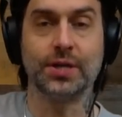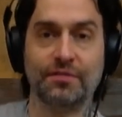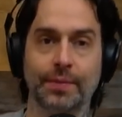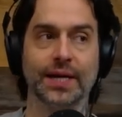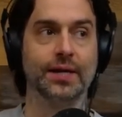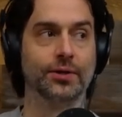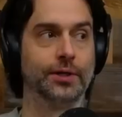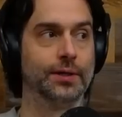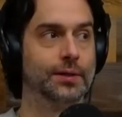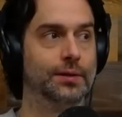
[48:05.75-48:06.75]
government
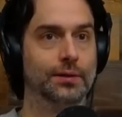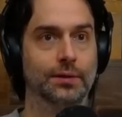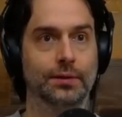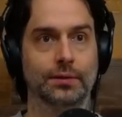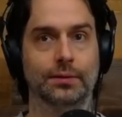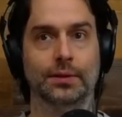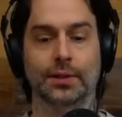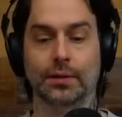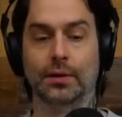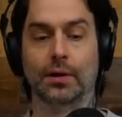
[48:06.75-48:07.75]
killed?
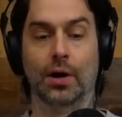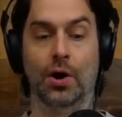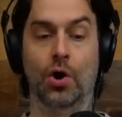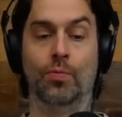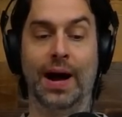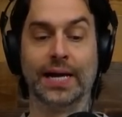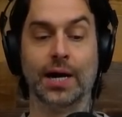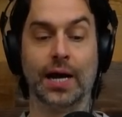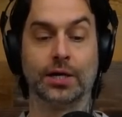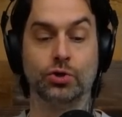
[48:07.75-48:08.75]
Oh my
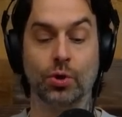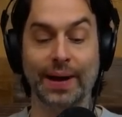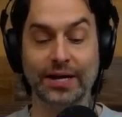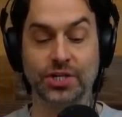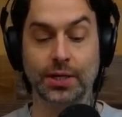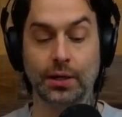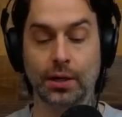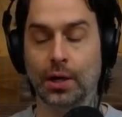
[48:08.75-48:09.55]
God! Could you imagine?